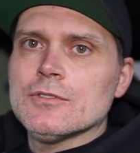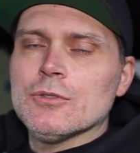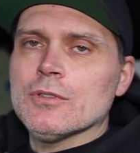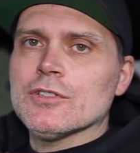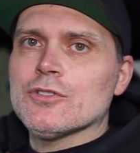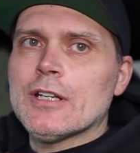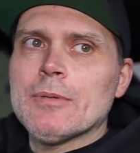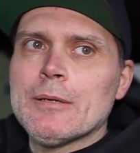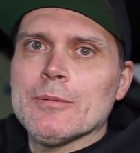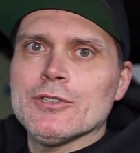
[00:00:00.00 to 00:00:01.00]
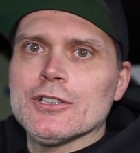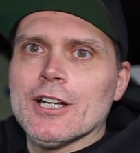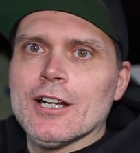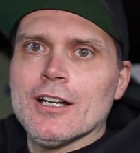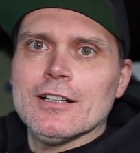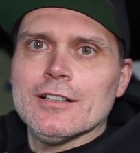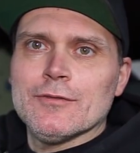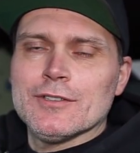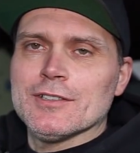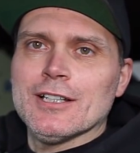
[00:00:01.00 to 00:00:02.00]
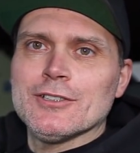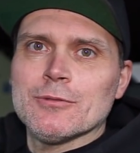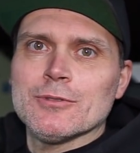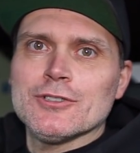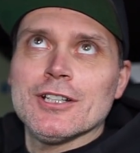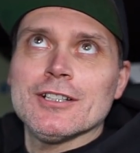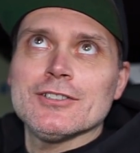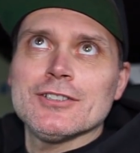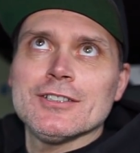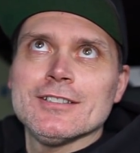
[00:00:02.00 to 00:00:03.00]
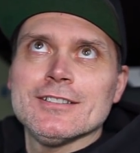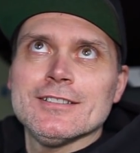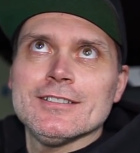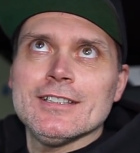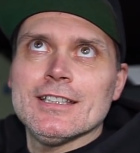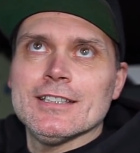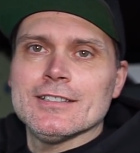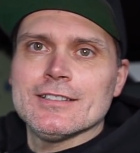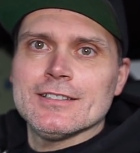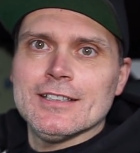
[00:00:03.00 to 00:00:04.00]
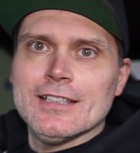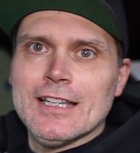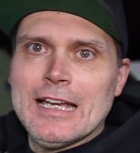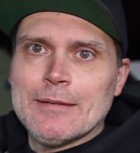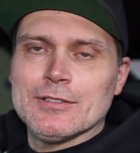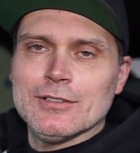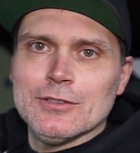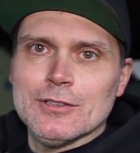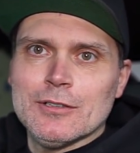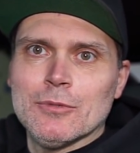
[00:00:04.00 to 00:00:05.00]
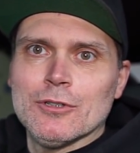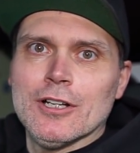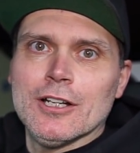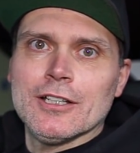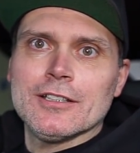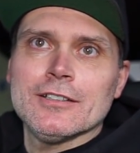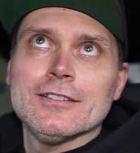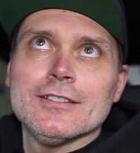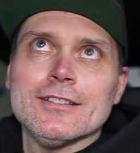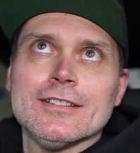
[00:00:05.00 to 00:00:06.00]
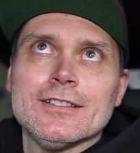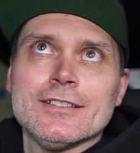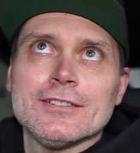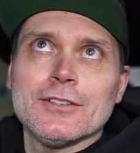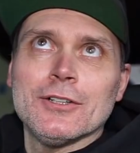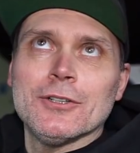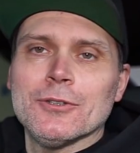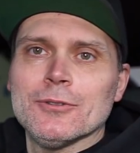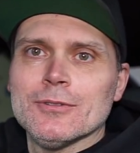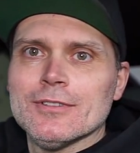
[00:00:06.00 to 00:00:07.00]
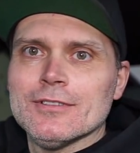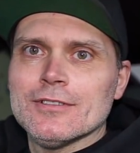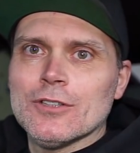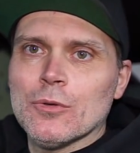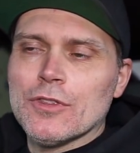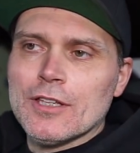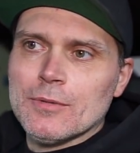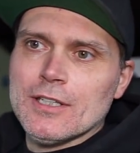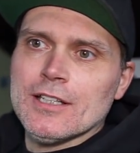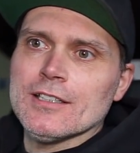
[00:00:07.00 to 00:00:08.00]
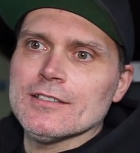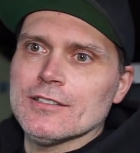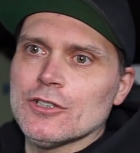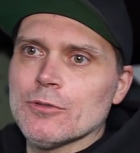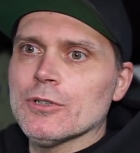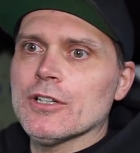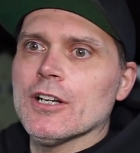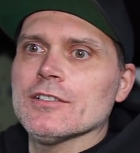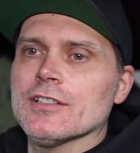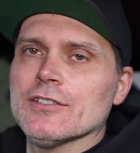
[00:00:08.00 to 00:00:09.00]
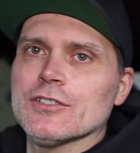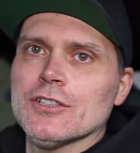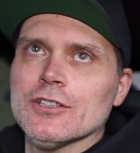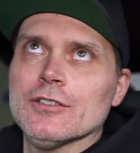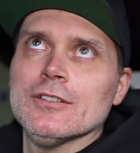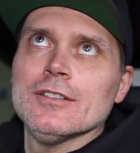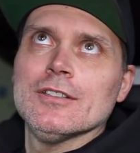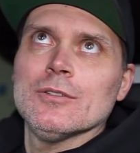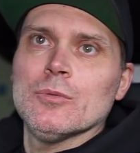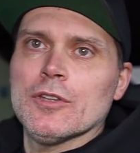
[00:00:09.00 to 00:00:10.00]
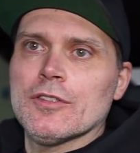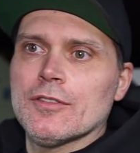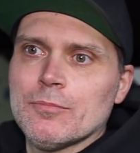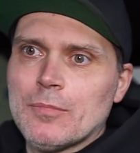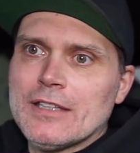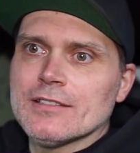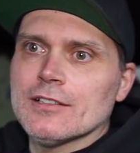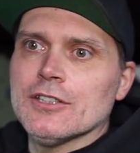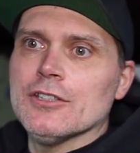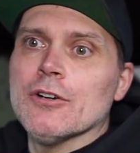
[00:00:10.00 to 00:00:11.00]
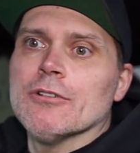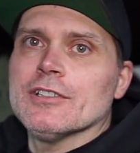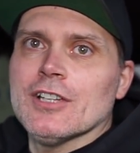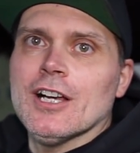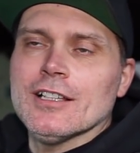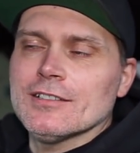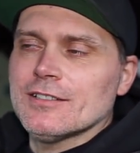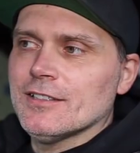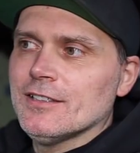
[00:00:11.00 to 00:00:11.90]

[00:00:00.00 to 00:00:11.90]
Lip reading: doing a straight pipe on your car, if it's not turbocharged, is absolutely moronic. So don't think because a turbo car sounds good with basically no exhaust